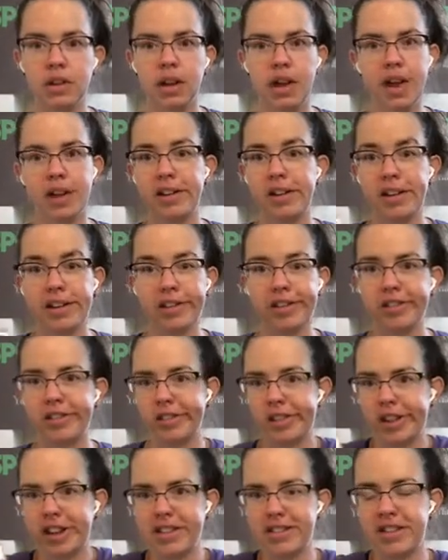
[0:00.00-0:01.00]
yeah,
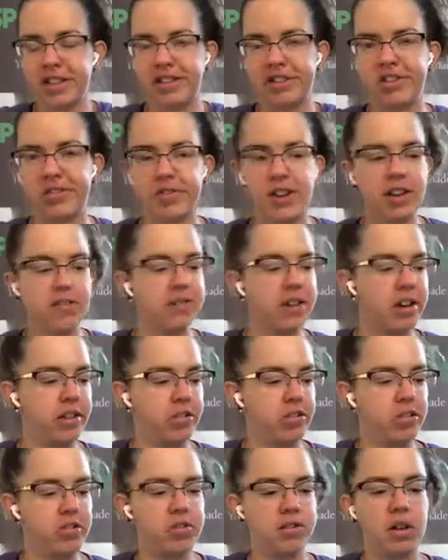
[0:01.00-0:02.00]
like I said, just
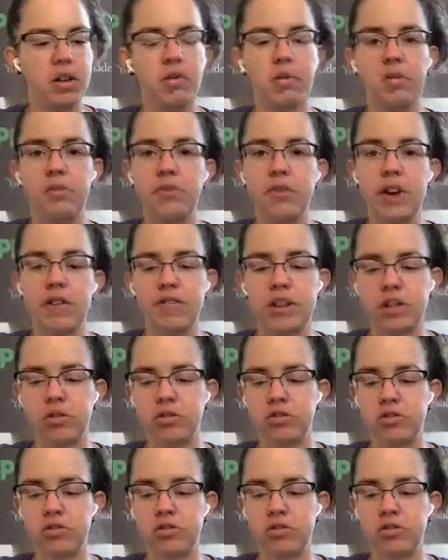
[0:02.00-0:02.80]
$5 a